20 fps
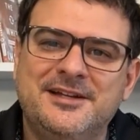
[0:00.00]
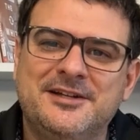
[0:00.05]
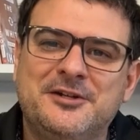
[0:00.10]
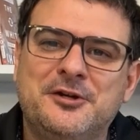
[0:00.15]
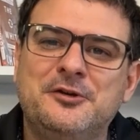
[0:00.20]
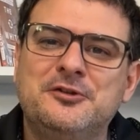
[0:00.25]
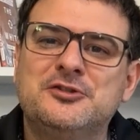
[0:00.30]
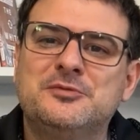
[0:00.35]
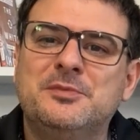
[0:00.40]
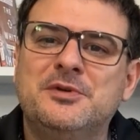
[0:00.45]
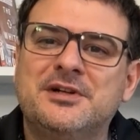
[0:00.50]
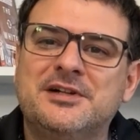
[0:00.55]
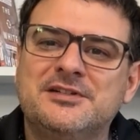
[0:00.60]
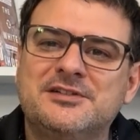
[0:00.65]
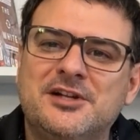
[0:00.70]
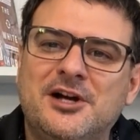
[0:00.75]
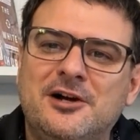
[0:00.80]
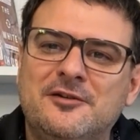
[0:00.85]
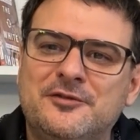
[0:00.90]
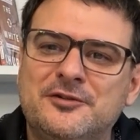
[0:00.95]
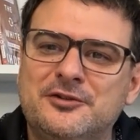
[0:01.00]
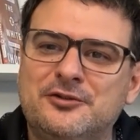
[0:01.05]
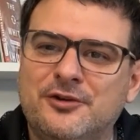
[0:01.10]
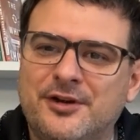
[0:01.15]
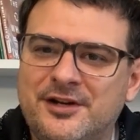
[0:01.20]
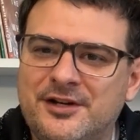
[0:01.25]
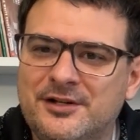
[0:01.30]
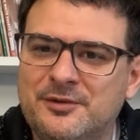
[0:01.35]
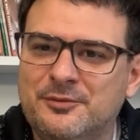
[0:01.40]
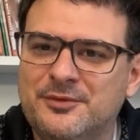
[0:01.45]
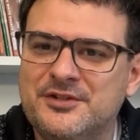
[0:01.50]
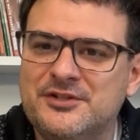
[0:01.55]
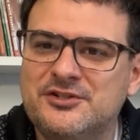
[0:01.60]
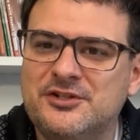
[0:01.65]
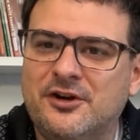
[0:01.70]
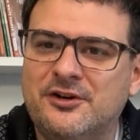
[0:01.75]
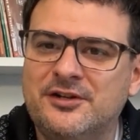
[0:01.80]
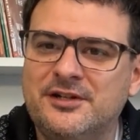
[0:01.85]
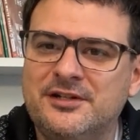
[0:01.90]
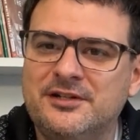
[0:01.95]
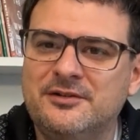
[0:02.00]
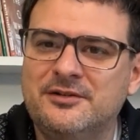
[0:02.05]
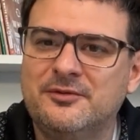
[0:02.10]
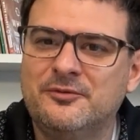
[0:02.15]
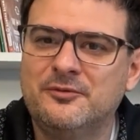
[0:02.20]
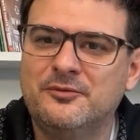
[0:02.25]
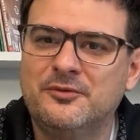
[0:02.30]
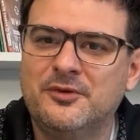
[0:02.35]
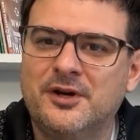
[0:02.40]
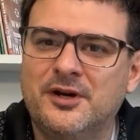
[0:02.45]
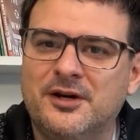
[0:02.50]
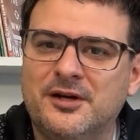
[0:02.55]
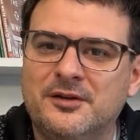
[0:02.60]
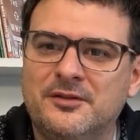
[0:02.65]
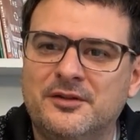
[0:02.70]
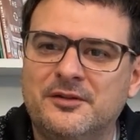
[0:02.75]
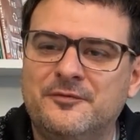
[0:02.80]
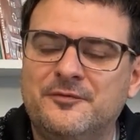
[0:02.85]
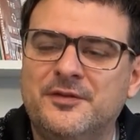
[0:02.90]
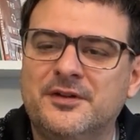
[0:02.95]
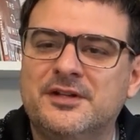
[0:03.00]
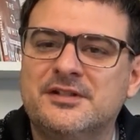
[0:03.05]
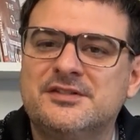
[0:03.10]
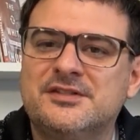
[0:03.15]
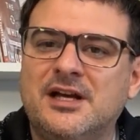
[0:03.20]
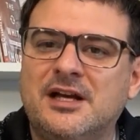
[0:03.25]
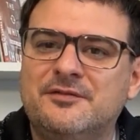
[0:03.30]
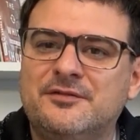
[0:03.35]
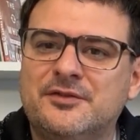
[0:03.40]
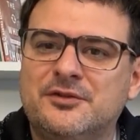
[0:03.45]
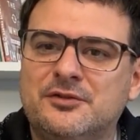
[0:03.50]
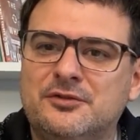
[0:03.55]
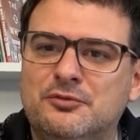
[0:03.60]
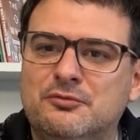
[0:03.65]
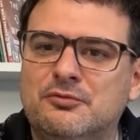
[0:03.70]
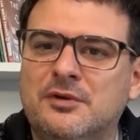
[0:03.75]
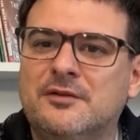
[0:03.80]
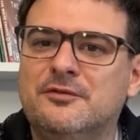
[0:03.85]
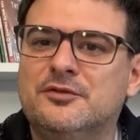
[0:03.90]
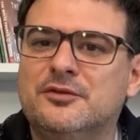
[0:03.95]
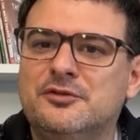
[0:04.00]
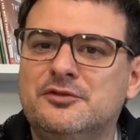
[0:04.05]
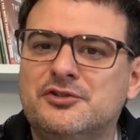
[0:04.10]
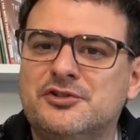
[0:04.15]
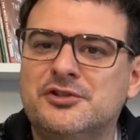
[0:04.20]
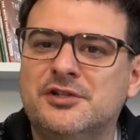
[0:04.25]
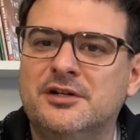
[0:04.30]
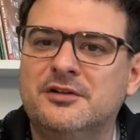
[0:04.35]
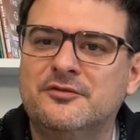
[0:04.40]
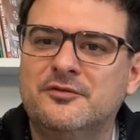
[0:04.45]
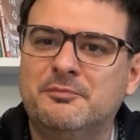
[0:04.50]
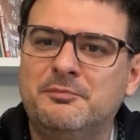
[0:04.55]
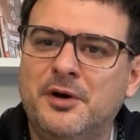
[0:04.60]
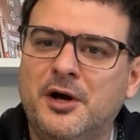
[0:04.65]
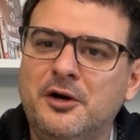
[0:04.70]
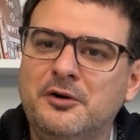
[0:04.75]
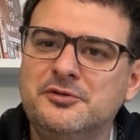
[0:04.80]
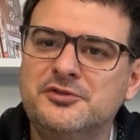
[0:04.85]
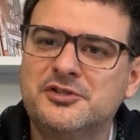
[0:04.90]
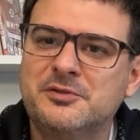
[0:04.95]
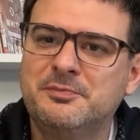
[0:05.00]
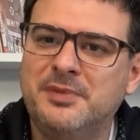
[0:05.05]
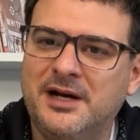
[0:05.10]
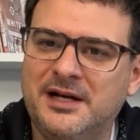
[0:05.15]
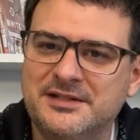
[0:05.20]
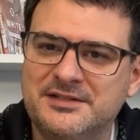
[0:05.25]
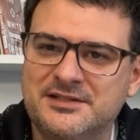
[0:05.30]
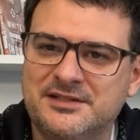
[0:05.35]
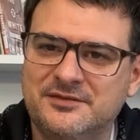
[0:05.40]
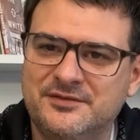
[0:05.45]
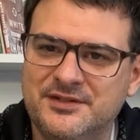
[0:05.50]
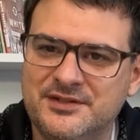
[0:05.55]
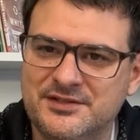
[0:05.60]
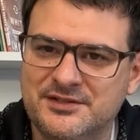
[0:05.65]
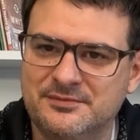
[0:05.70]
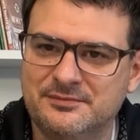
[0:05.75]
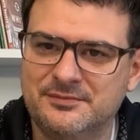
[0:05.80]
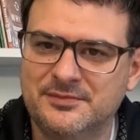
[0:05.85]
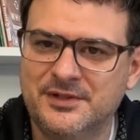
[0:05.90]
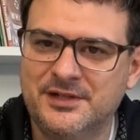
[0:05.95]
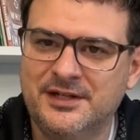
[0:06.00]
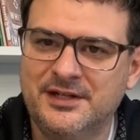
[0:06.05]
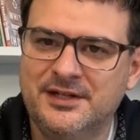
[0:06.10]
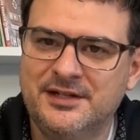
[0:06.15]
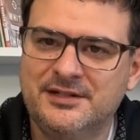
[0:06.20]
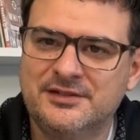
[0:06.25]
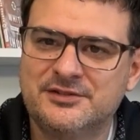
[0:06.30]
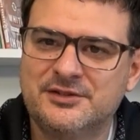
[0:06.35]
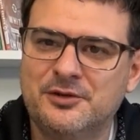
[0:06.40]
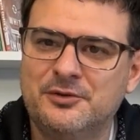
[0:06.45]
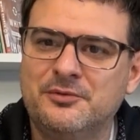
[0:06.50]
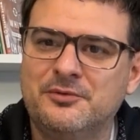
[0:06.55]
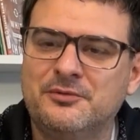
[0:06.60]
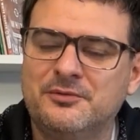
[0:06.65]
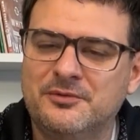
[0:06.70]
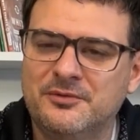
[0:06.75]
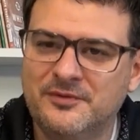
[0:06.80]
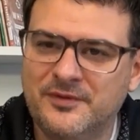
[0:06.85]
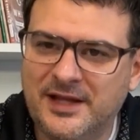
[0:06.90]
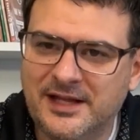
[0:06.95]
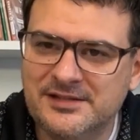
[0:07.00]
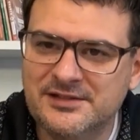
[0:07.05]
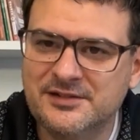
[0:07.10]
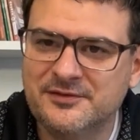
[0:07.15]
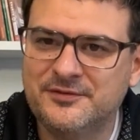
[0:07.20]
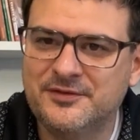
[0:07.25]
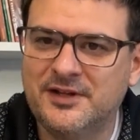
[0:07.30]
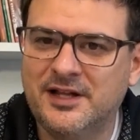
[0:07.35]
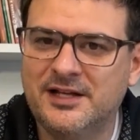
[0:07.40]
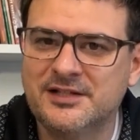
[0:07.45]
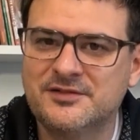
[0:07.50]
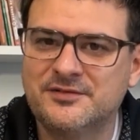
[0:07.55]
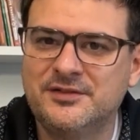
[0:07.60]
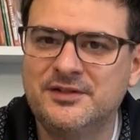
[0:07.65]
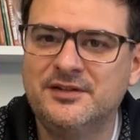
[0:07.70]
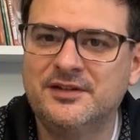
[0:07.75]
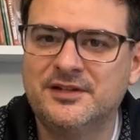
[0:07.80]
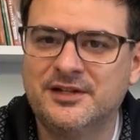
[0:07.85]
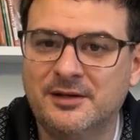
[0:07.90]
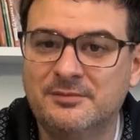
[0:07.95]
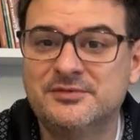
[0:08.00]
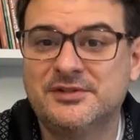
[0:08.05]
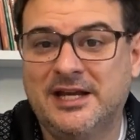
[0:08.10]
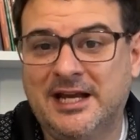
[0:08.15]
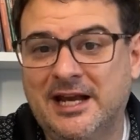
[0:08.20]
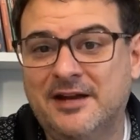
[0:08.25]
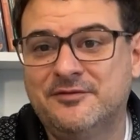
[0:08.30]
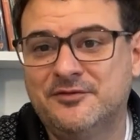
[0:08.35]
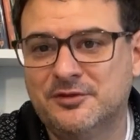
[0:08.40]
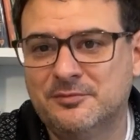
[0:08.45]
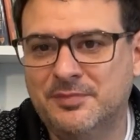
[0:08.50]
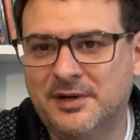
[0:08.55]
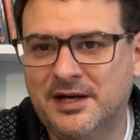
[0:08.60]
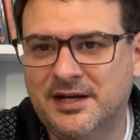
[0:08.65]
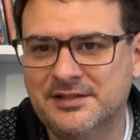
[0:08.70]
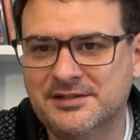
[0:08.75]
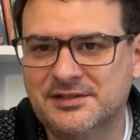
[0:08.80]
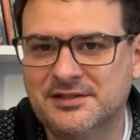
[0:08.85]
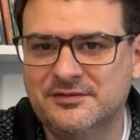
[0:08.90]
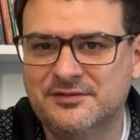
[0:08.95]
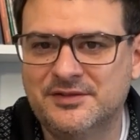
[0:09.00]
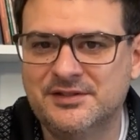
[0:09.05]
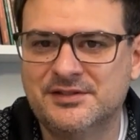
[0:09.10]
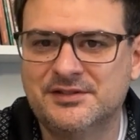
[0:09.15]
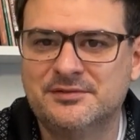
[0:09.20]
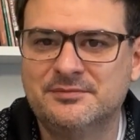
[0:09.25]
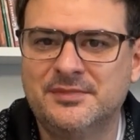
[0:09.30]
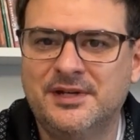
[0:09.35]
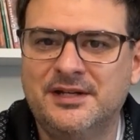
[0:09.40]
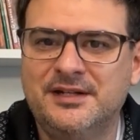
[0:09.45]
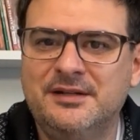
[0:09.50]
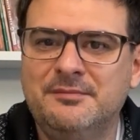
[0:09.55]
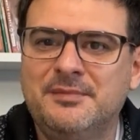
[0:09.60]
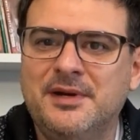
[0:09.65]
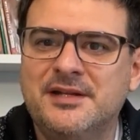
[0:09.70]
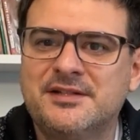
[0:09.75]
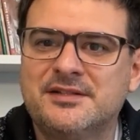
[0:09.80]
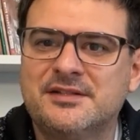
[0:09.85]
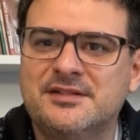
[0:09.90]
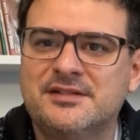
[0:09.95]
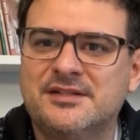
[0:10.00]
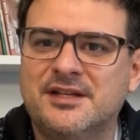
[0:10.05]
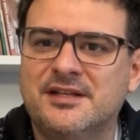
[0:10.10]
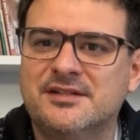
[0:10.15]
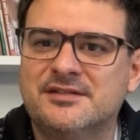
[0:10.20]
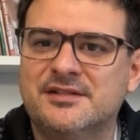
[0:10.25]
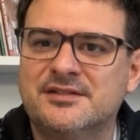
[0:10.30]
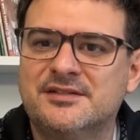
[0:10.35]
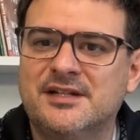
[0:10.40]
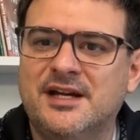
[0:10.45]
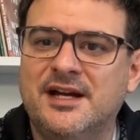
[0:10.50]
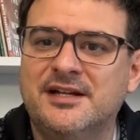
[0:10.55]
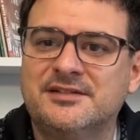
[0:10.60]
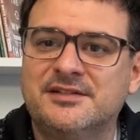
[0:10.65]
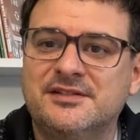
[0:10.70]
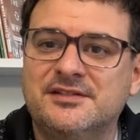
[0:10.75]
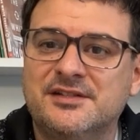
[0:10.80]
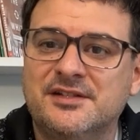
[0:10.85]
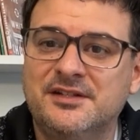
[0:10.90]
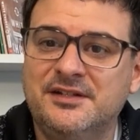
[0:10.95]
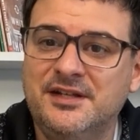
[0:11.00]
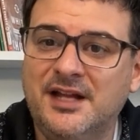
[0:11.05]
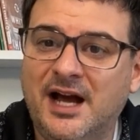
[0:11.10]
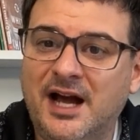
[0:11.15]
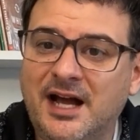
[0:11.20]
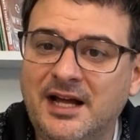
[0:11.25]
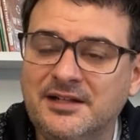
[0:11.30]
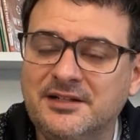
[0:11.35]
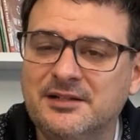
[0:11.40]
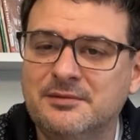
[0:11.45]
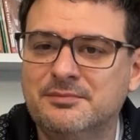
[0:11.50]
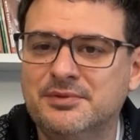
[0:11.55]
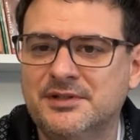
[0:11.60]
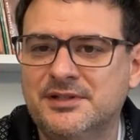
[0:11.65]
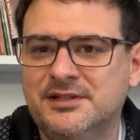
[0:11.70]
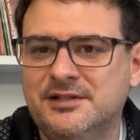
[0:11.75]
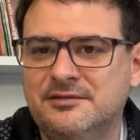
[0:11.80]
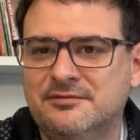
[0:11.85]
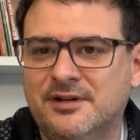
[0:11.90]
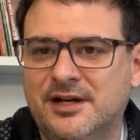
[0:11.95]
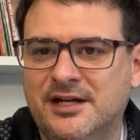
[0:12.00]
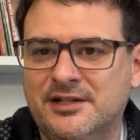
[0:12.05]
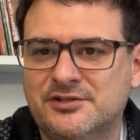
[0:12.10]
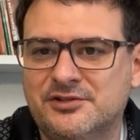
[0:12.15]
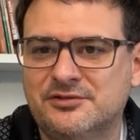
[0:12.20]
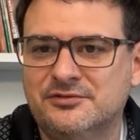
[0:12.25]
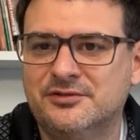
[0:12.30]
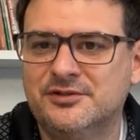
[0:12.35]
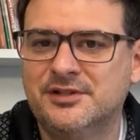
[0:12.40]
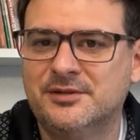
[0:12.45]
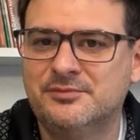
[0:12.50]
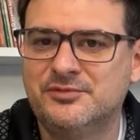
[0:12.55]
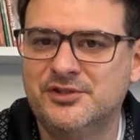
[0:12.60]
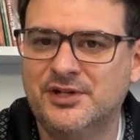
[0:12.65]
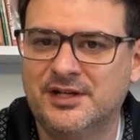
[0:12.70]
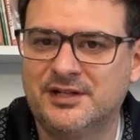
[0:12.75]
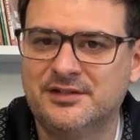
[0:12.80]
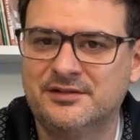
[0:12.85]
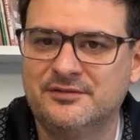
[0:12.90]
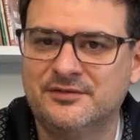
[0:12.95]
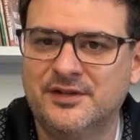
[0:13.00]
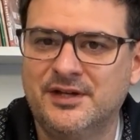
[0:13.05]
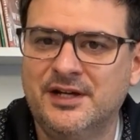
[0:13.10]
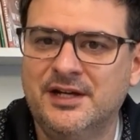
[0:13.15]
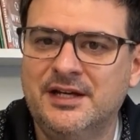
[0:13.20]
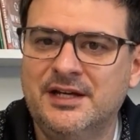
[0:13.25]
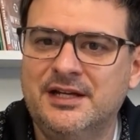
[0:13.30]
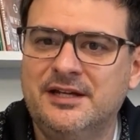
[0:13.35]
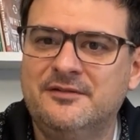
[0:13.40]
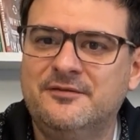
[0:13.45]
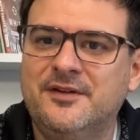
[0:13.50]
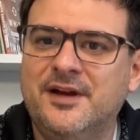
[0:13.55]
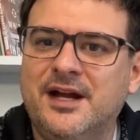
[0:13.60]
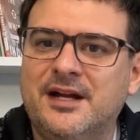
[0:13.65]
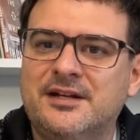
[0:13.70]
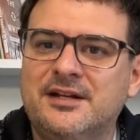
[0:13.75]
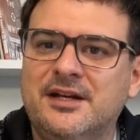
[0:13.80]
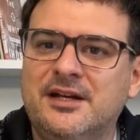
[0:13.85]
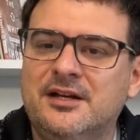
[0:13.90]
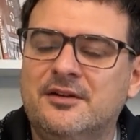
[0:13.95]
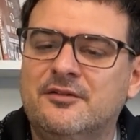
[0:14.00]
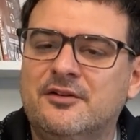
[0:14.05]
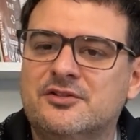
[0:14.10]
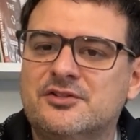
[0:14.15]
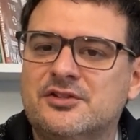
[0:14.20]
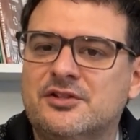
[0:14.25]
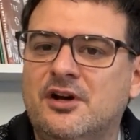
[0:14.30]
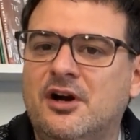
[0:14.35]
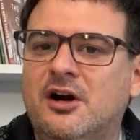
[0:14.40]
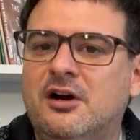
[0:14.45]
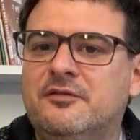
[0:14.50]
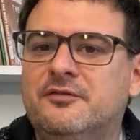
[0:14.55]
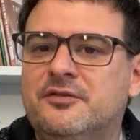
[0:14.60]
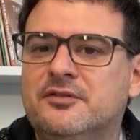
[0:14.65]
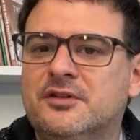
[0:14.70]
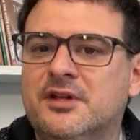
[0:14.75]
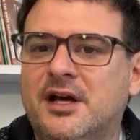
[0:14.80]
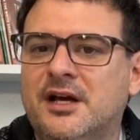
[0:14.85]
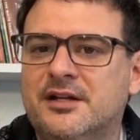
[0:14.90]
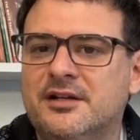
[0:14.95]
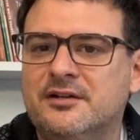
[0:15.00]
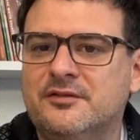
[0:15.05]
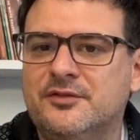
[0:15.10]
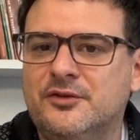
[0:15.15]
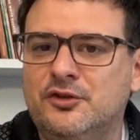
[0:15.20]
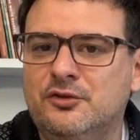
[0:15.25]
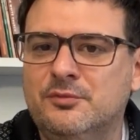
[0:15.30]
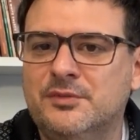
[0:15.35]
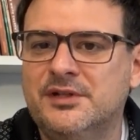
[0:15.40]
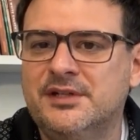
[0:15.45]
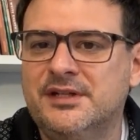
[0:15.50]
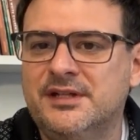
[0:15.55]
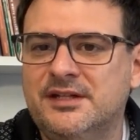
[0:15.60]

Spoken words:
Kuhn's book is often credited with starting the philosophical revolution of post-positivism. So that's the philosophy that comes after positivism, and it basically says that science is not completely rational and objective. In fact, there's an awful lot of human